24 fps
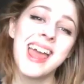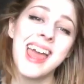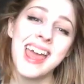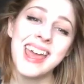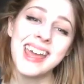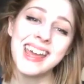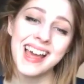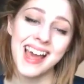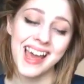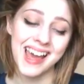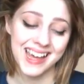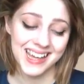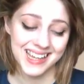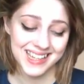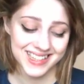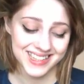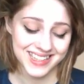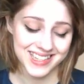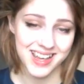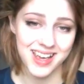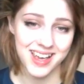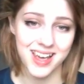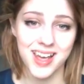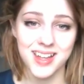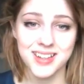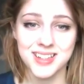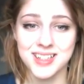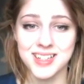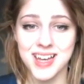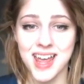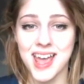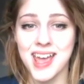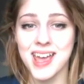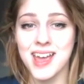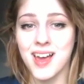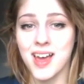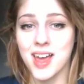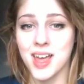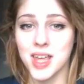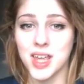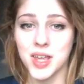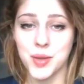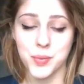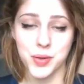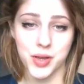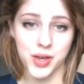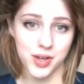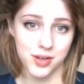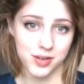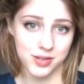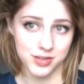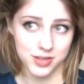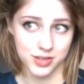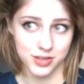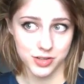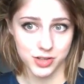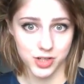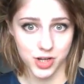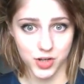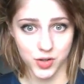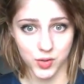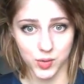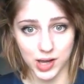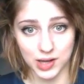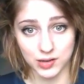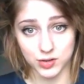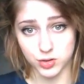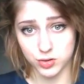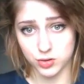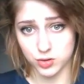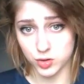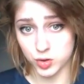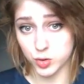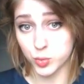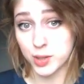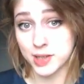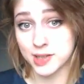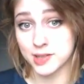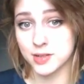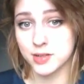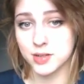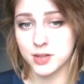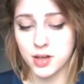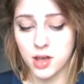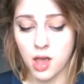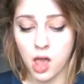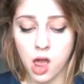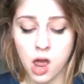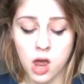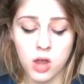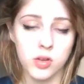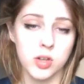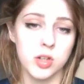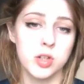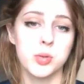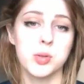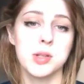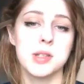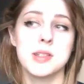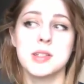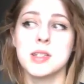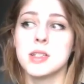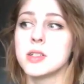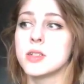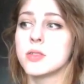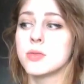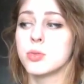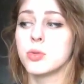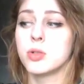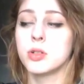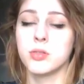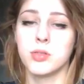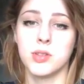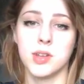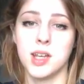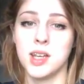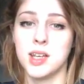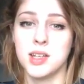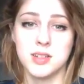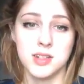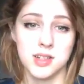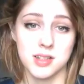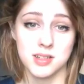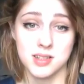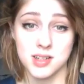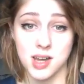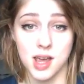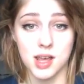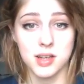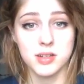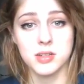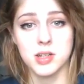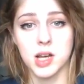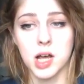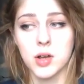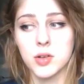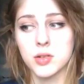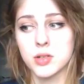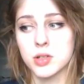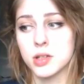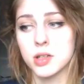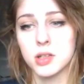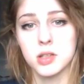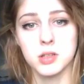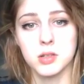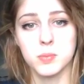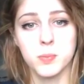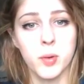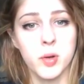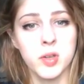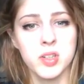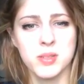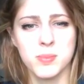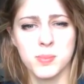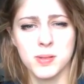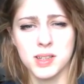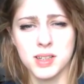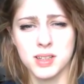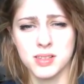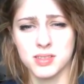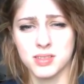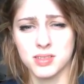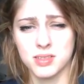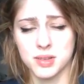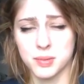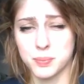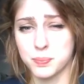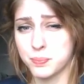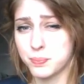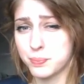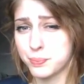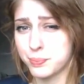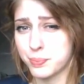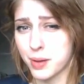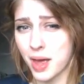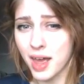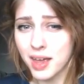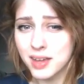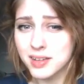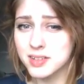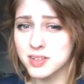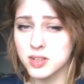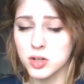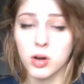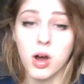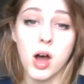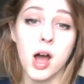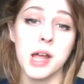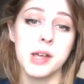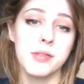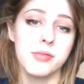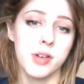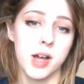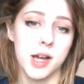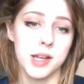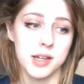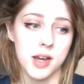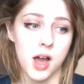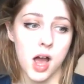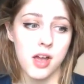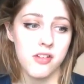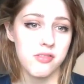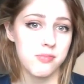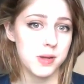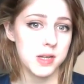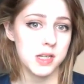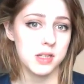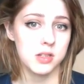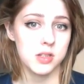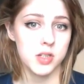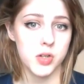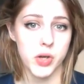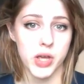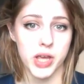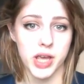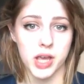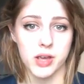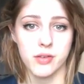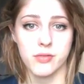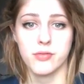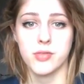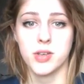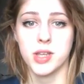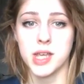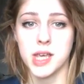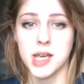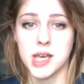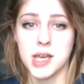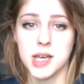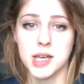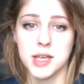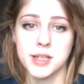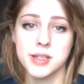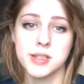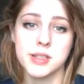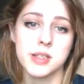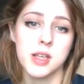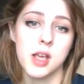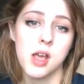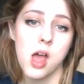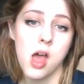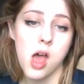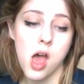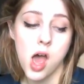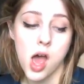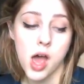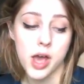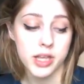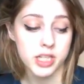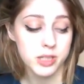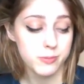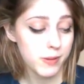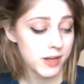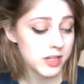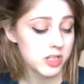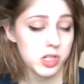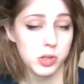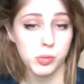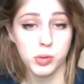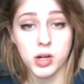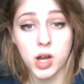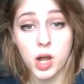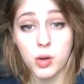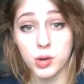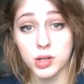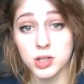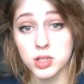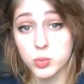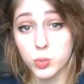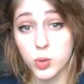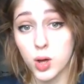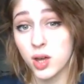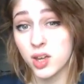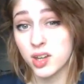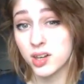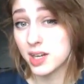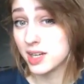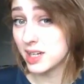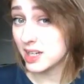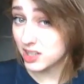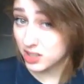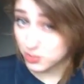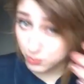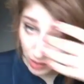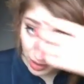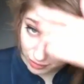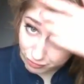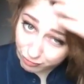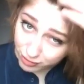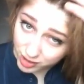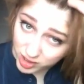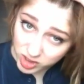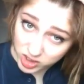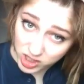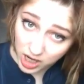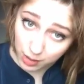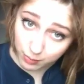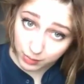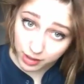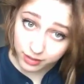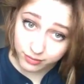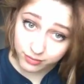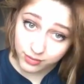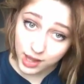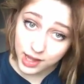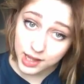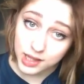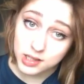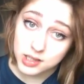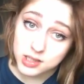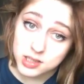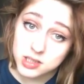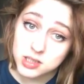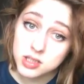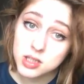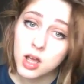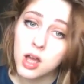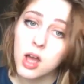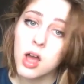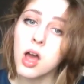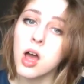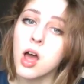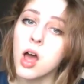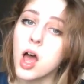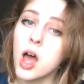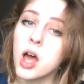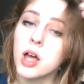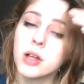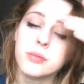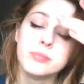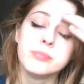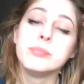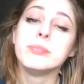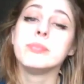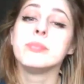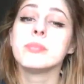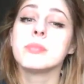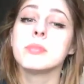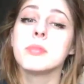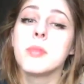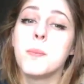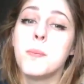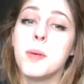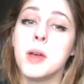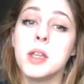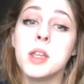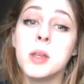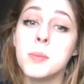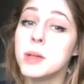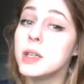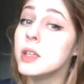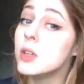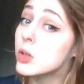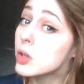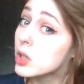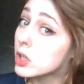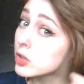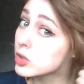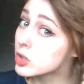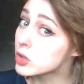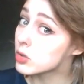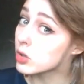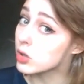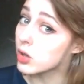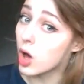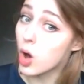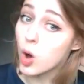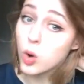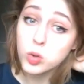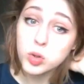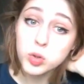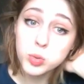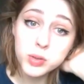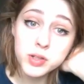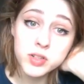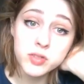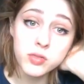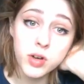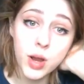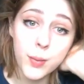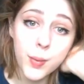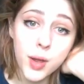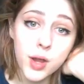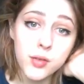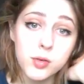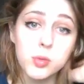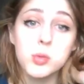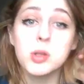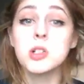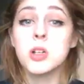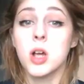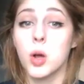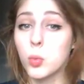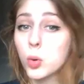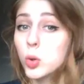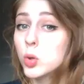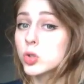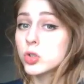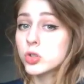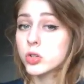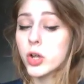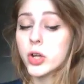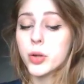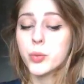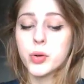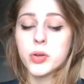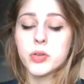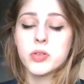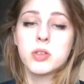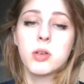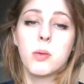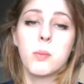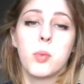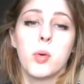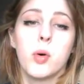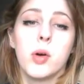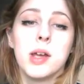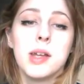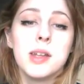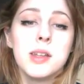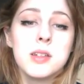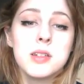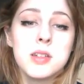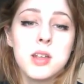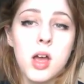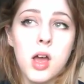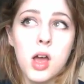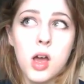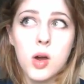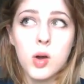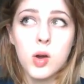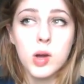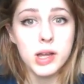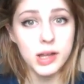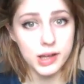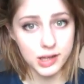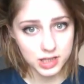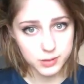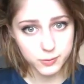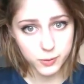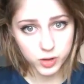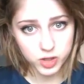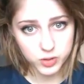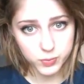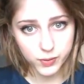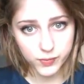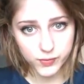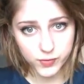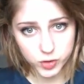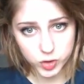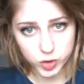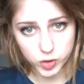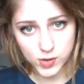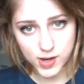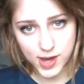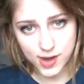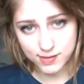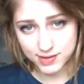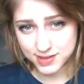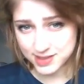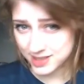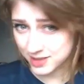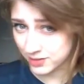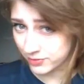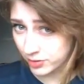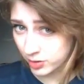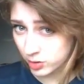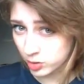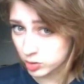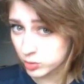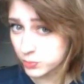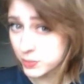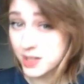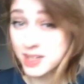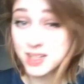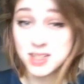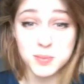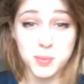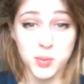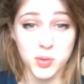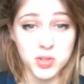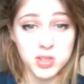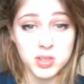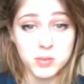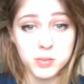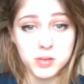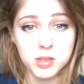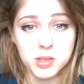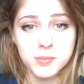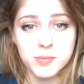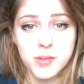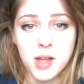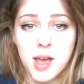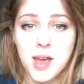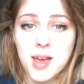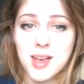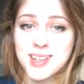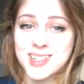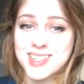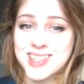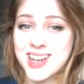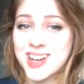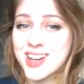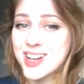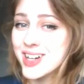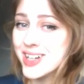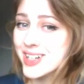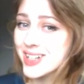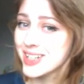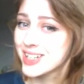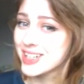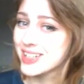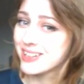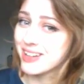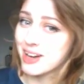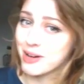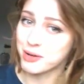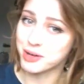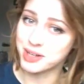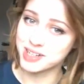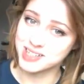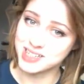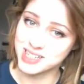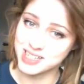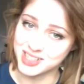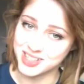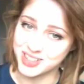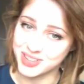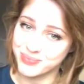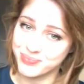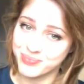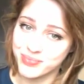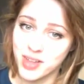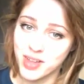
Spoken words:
Hey guys! Today I am going to show you how to do the twist. The twist is one of the easiest hairstyles and it's possibly the best, or I find it. I've been doing it for years, especially when I went to work and I needed my fringe out my face. But you can do the whole twist wrap over, which I will show you at some point. It is possible for short hair. It's difficult, but it is possible. So I will continue.